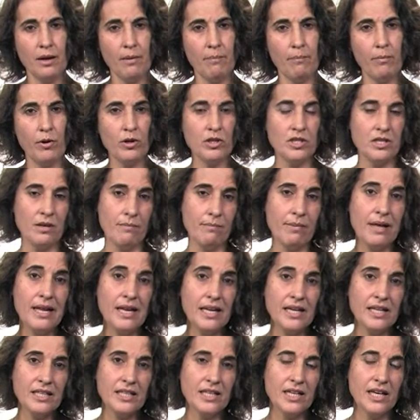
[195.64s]

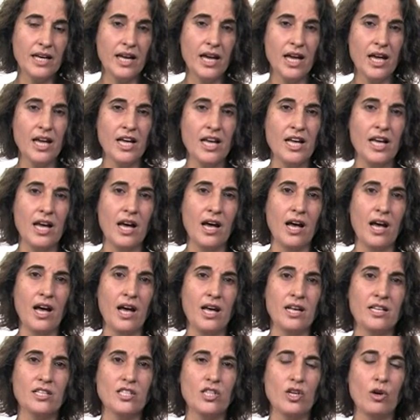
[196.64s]
possibility.
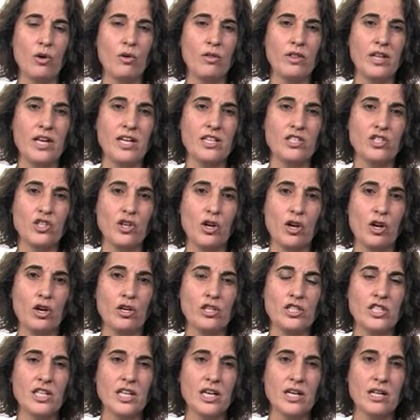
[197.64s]
So the
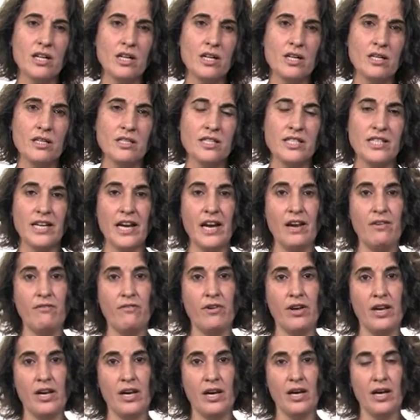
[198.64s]
geological
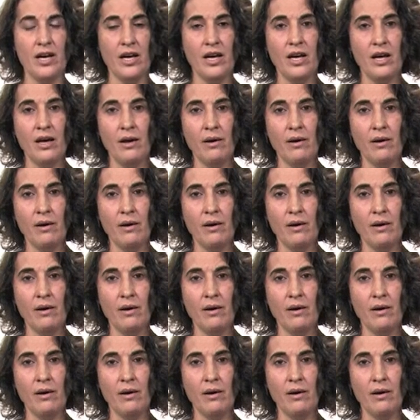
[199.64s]
survey